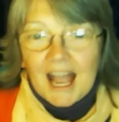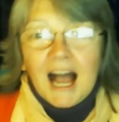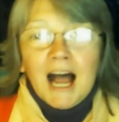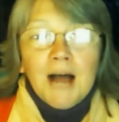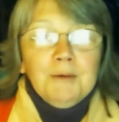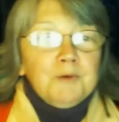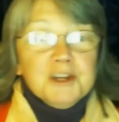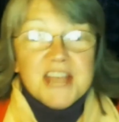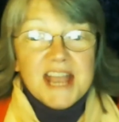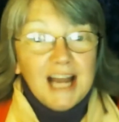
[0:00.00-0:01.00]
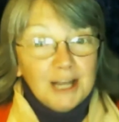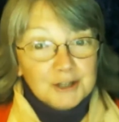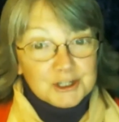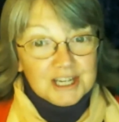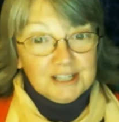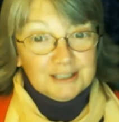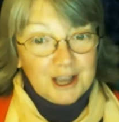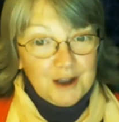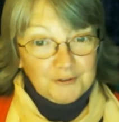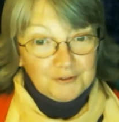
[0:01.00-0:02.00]
I'm going to say hello to
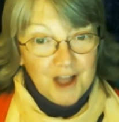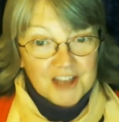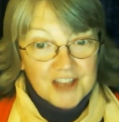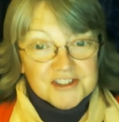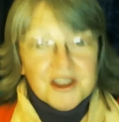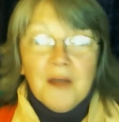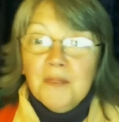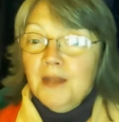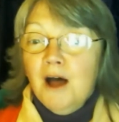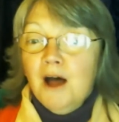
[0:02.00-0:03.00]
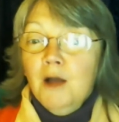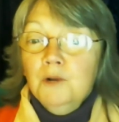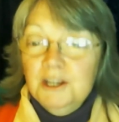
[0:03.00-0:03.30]
Ildiko first, and then I will